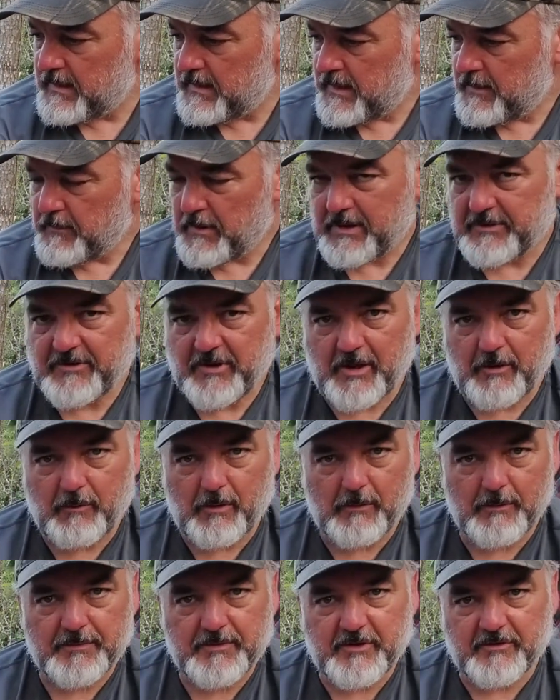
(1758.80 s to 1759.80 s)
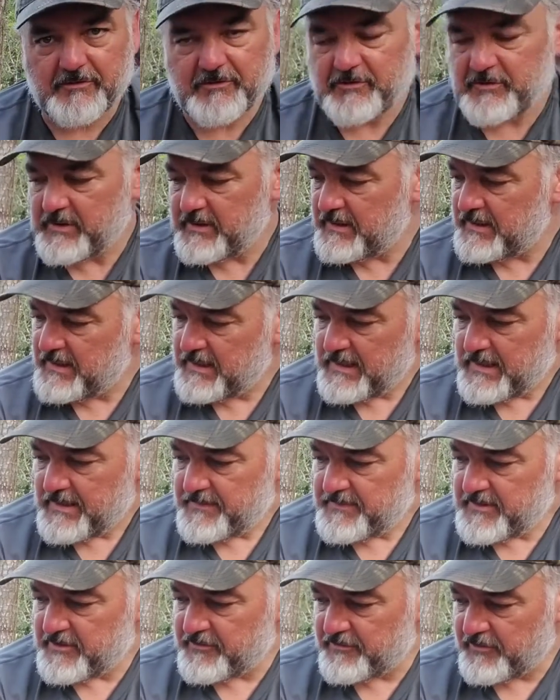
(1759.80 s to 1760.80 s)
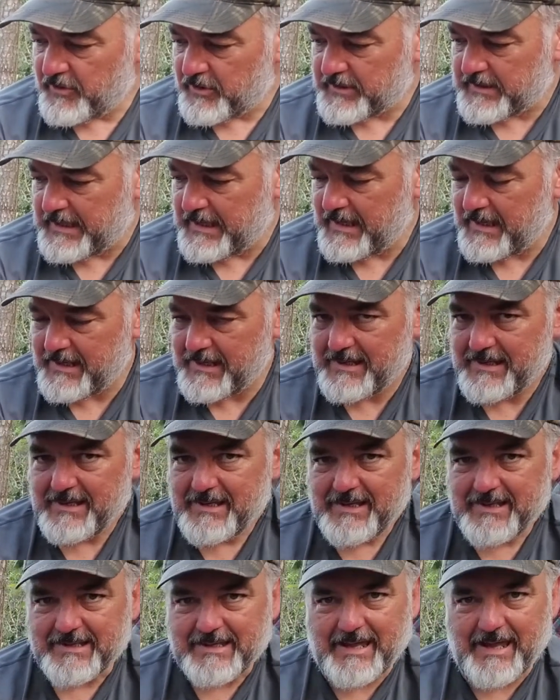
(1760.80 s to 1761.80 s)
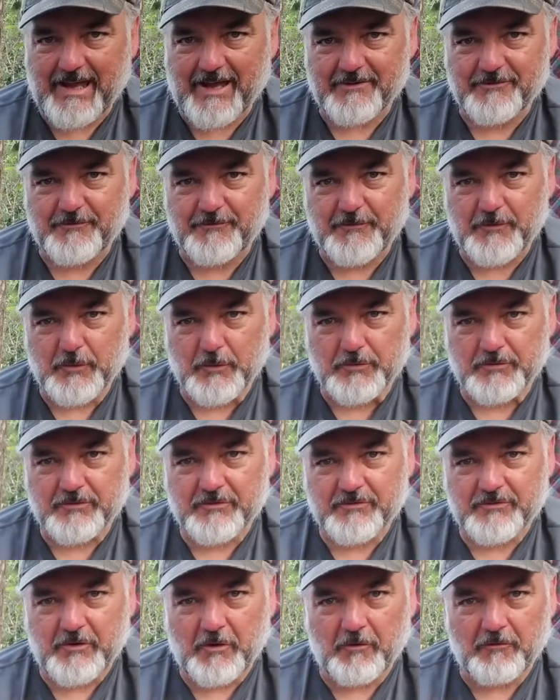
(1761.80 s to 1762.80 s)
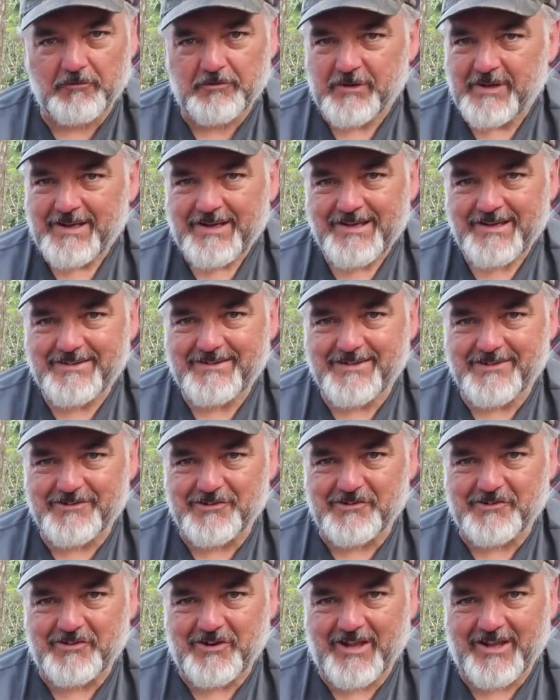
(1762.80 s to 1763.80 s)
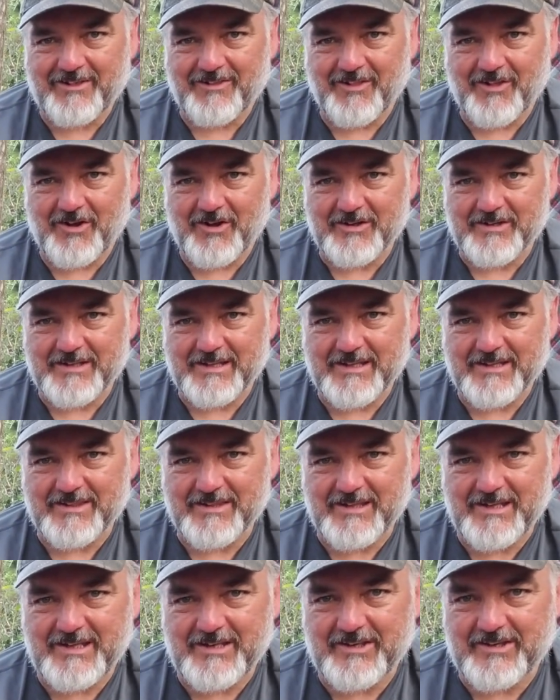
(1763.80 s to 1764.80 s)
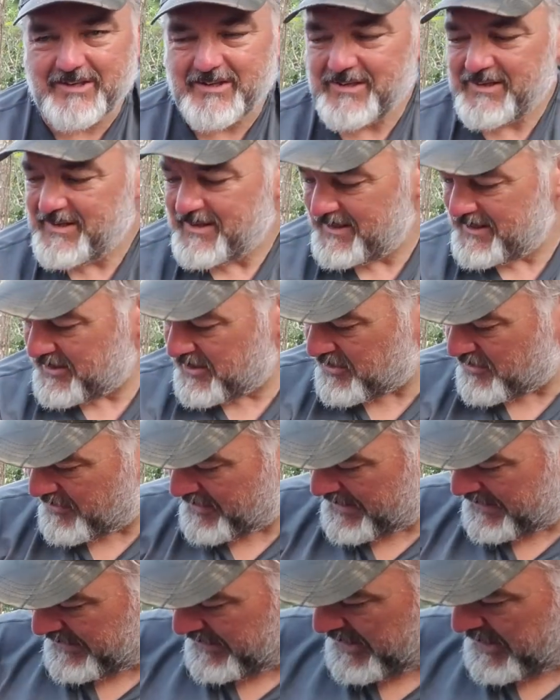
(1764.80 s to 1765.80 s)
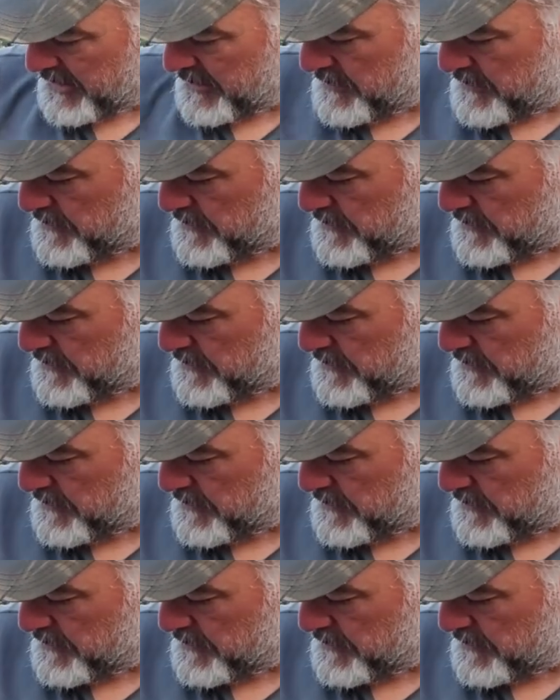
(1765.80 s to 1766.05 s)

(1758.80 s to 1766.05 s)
But I'll tell you what, with these little gas fuel stoves, it doesn't take long to get the heat cranked up.